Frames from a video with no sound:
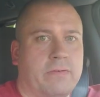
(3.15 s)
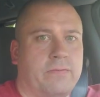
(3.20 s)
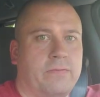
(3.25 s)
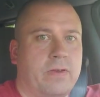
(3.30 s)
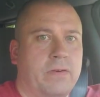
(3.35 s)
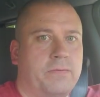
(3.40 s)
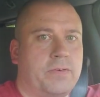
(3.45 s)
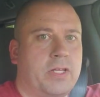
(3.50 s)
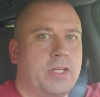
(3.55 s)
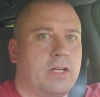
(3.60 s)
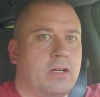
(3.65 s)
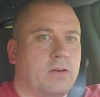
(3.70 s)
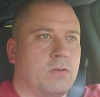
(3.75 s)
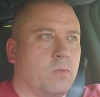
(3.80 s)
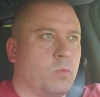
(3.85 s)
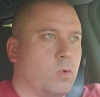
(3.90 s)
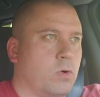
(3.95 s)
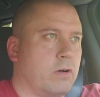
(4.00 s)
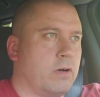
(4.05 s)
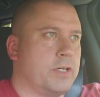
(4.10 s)
50-year
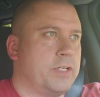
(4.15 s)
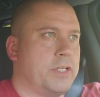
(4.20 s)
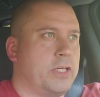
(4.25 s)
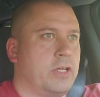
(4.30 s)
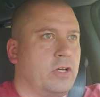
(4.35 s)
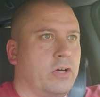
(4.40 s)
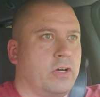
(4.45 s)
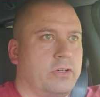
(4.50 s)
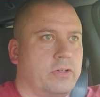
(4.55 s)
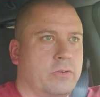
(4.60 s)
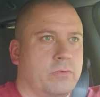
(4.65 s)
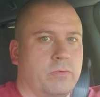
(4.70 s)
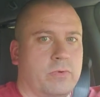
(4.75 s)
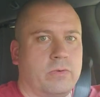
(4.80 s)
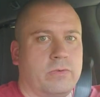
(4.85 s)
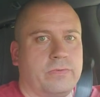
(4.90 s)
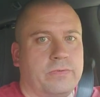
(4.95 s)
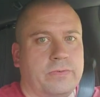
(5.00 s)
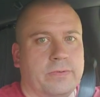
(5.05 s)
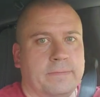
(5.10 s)
warranty on your roof?